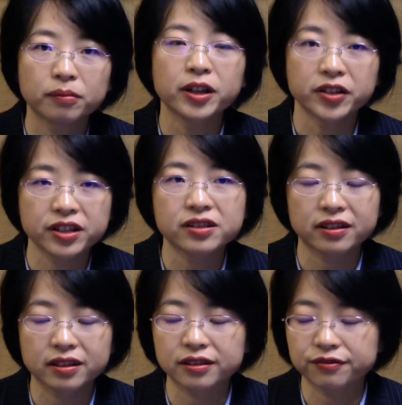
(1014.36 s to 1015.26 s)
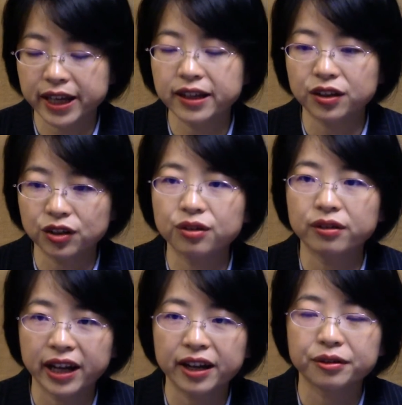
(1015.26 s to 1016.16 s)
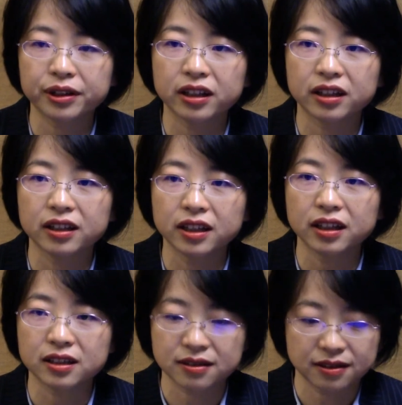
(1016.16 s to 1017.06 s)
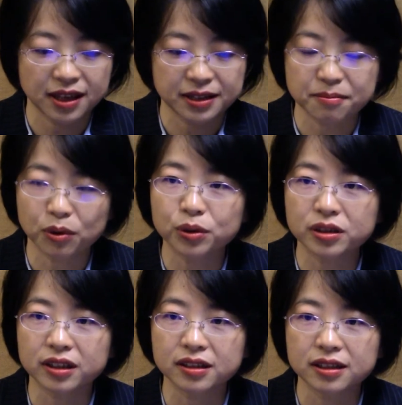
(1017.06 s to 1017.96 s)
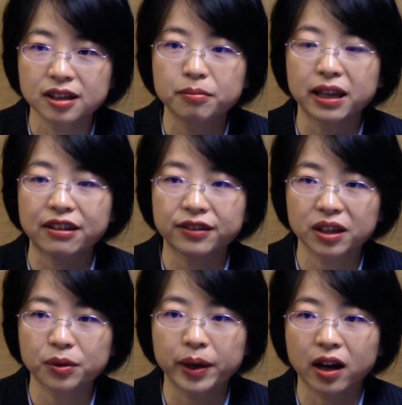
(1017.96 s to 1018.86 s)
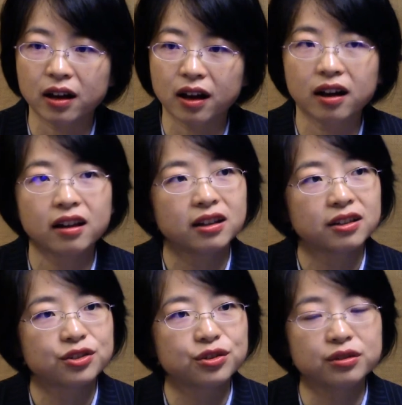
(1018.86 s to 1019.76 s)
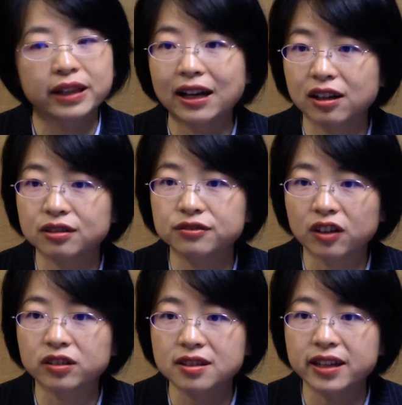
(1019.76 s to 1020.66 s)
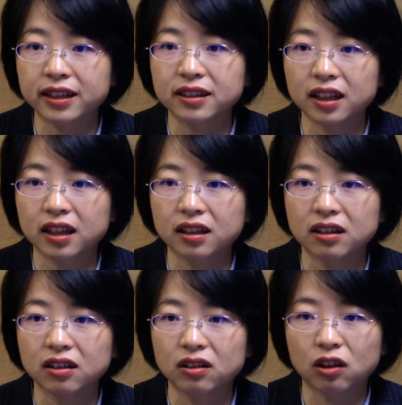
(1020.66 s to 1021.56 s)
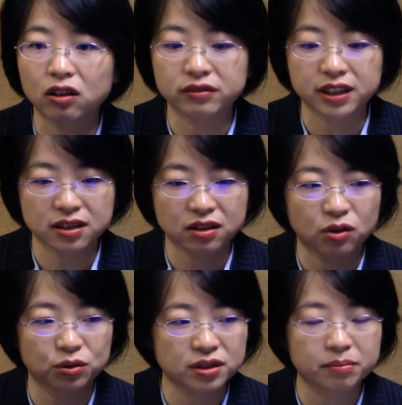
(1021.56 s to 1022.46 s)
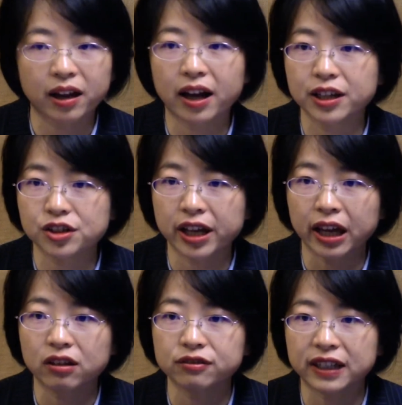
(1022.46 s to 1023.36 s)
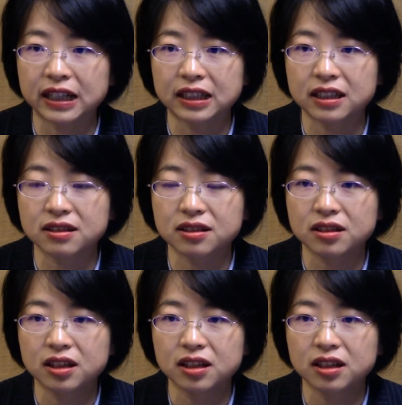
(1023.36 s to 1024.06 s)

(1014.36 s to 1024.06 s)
it is a fairly new area. It's important, but I think we are still lack of understanding along this whole supply chain of finance